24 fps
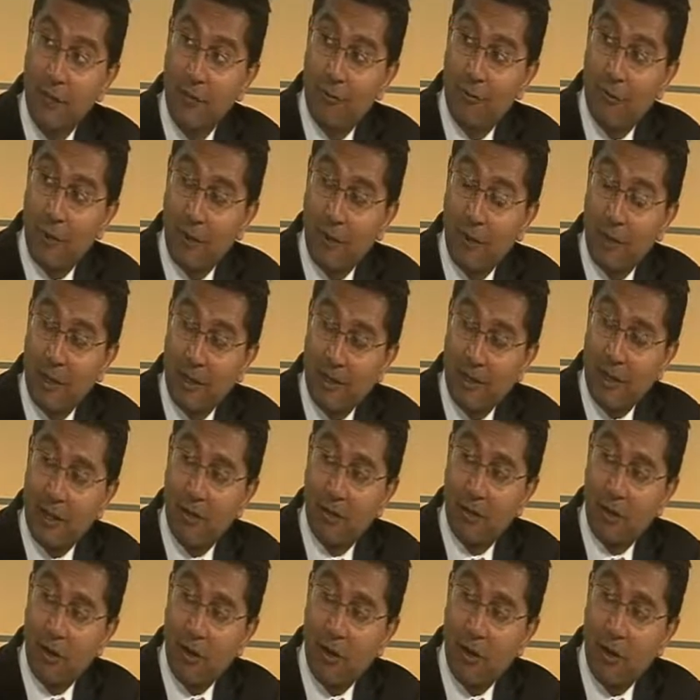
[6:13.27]
from the
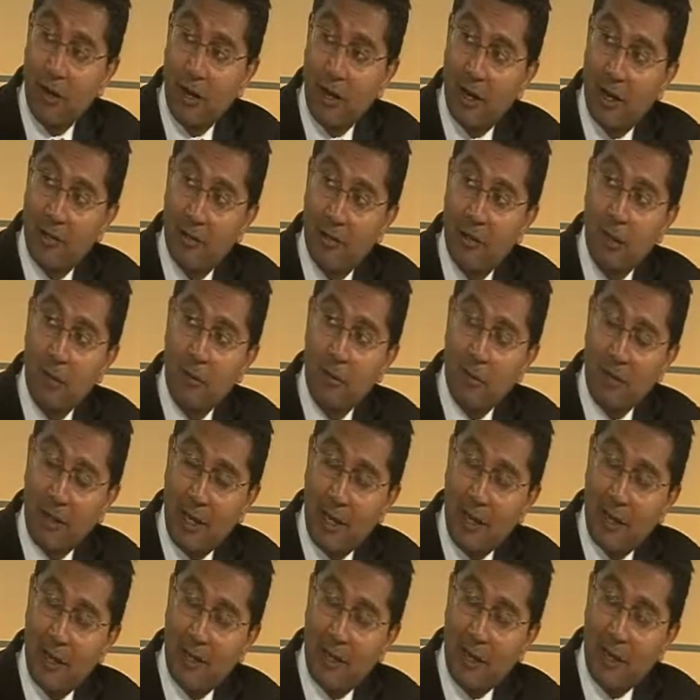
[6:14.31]
alleged conduct. But the
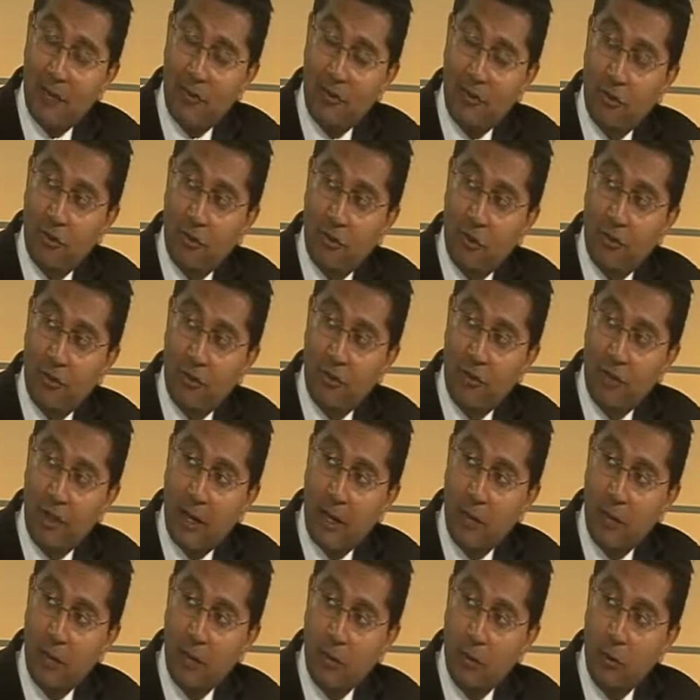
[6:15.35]
allegation was that
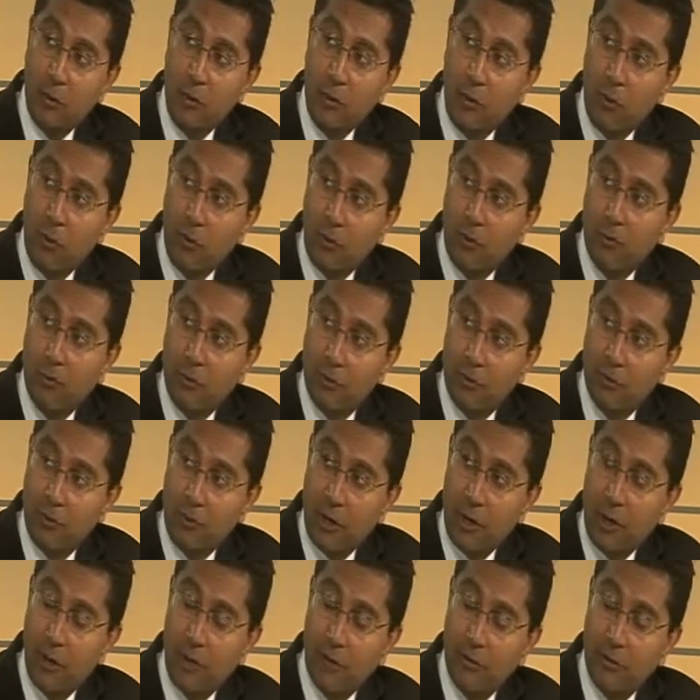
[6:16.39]
they knew or ought to have
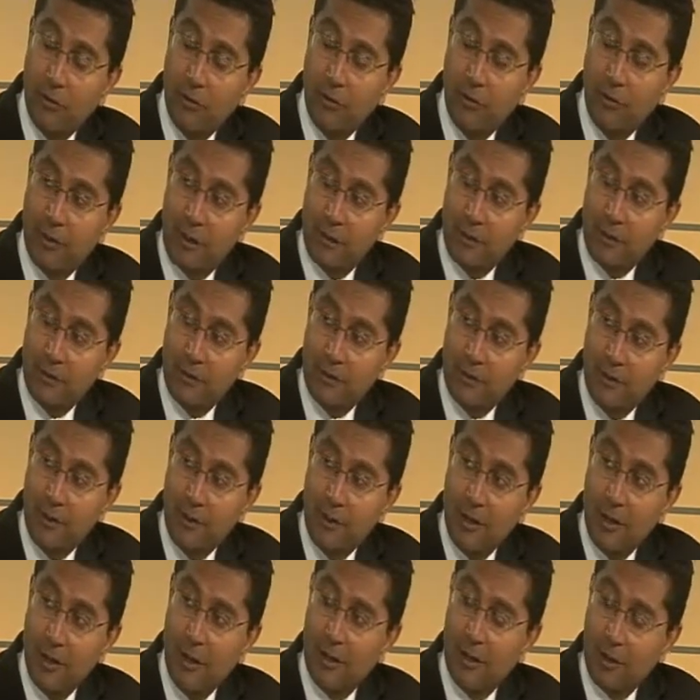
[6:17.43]
known of things
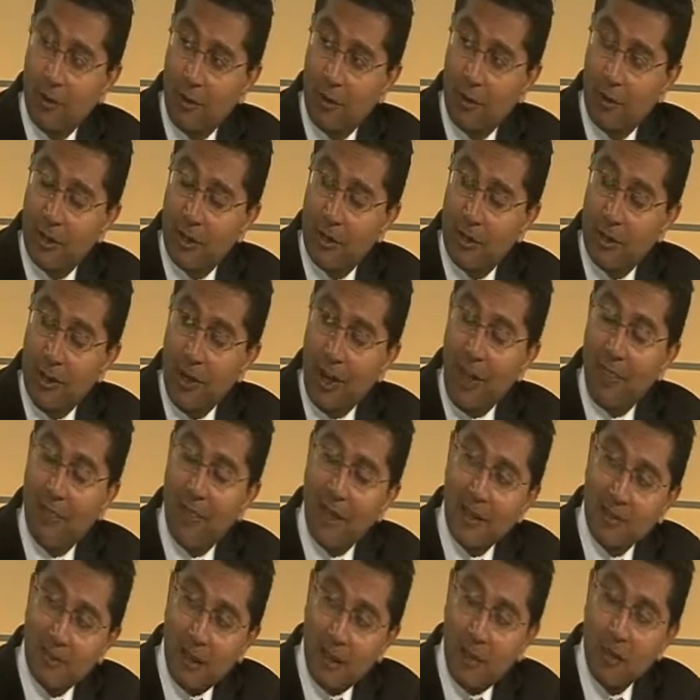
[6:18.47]
occurring. And
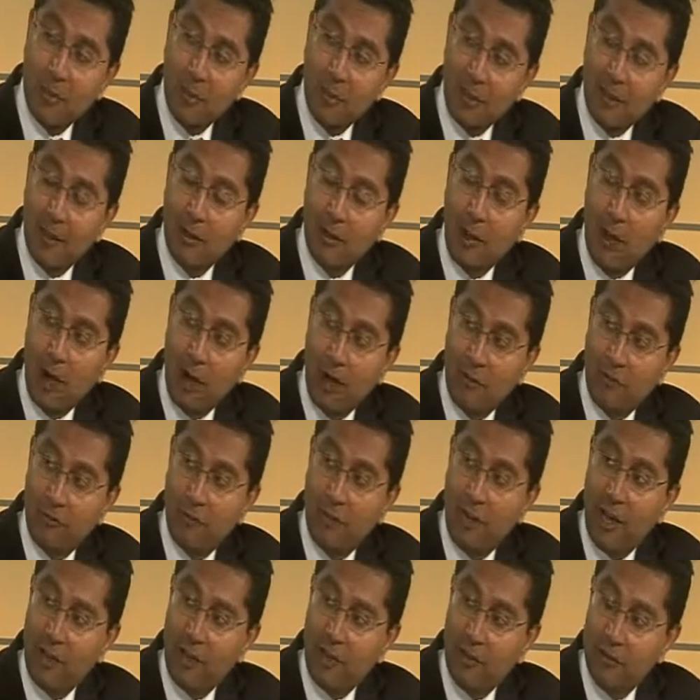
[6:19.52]
that's going to be the line of
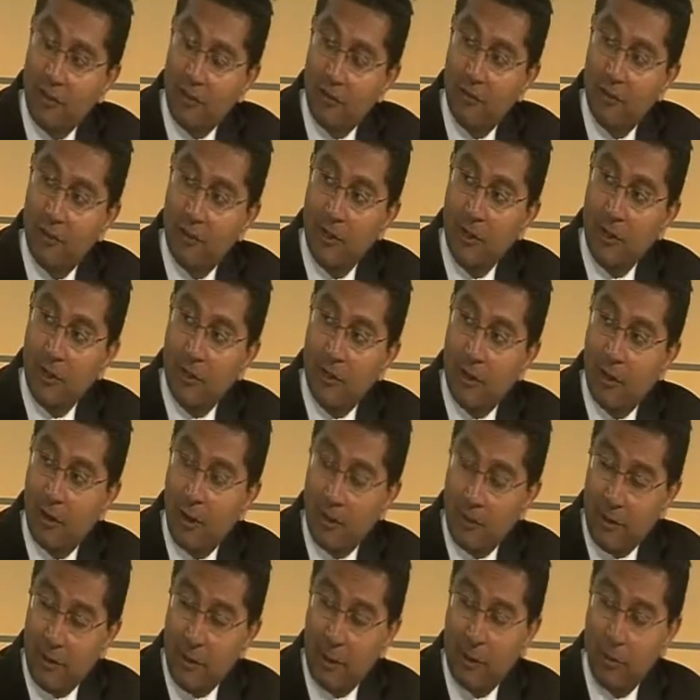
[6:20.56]
challenge that I
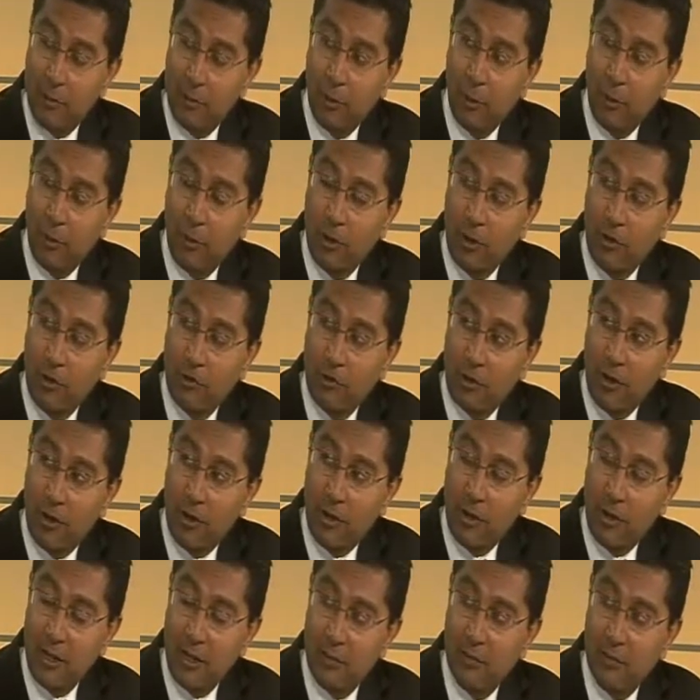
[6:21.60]
think employers are
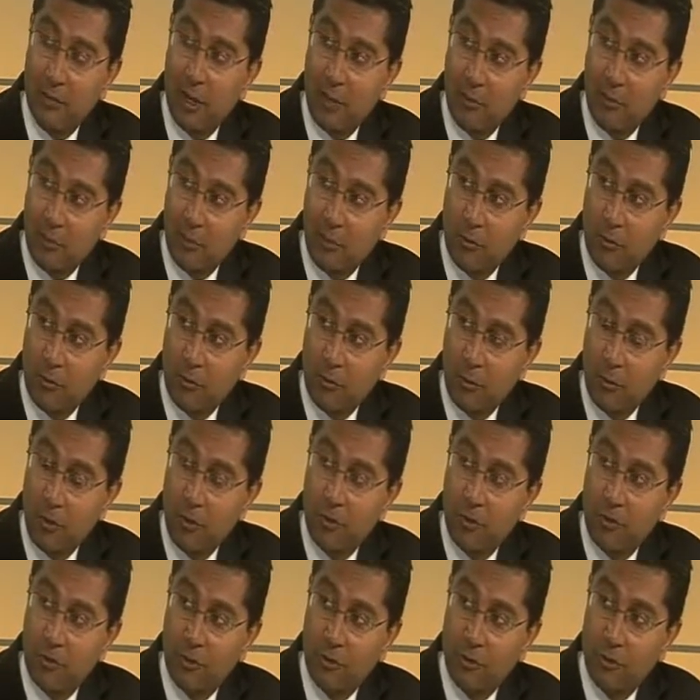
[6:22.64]
going to need to be able to
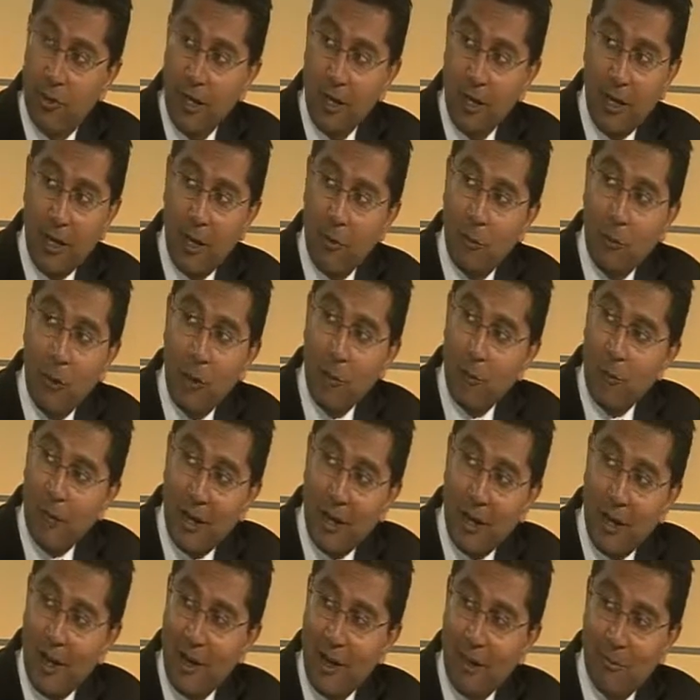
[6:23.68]
respond to. It won't be
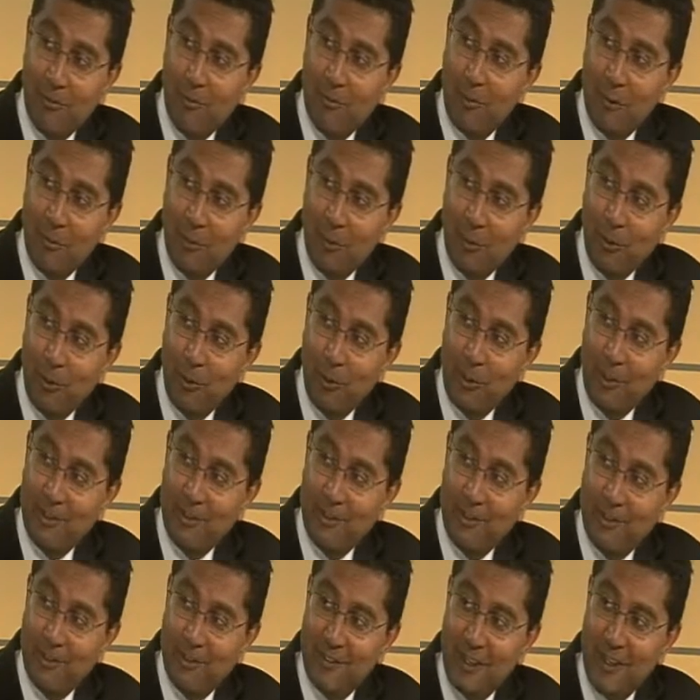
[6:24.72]
enough for
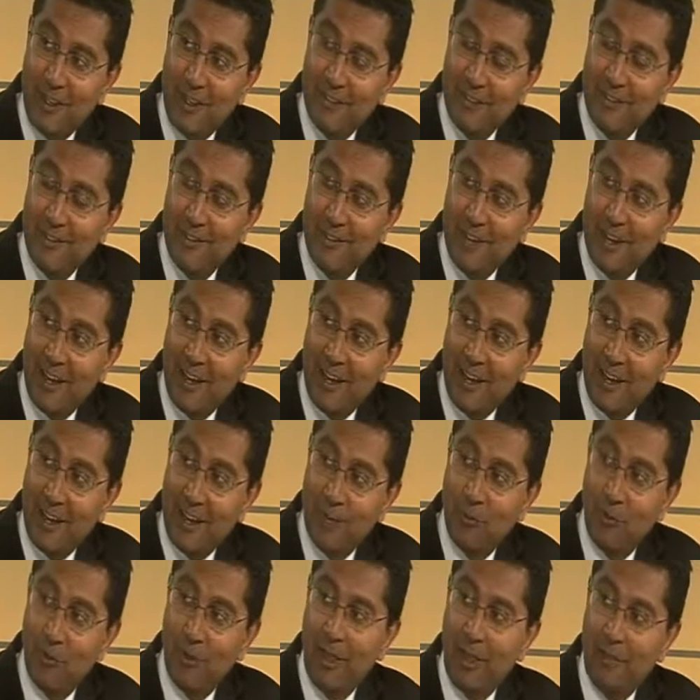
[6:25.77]
employers to say in this day and
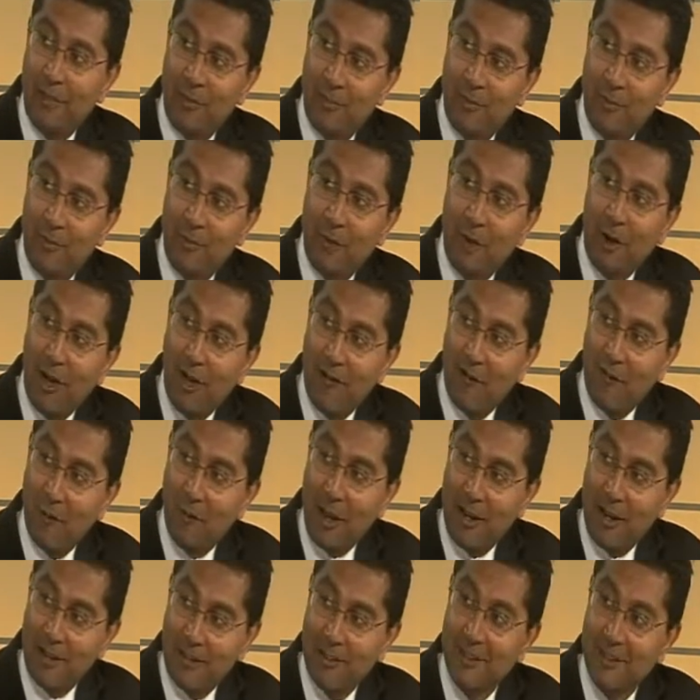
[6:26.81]
age, well, that's just a private
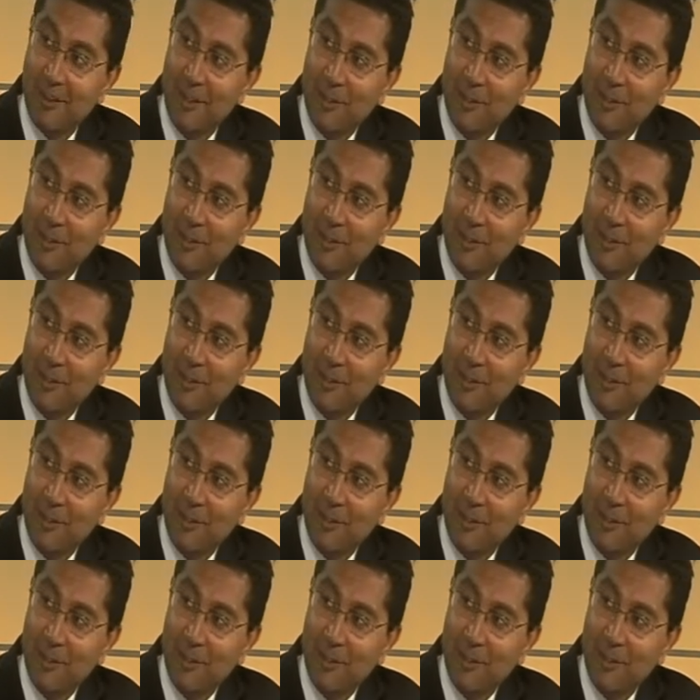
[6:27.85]
matter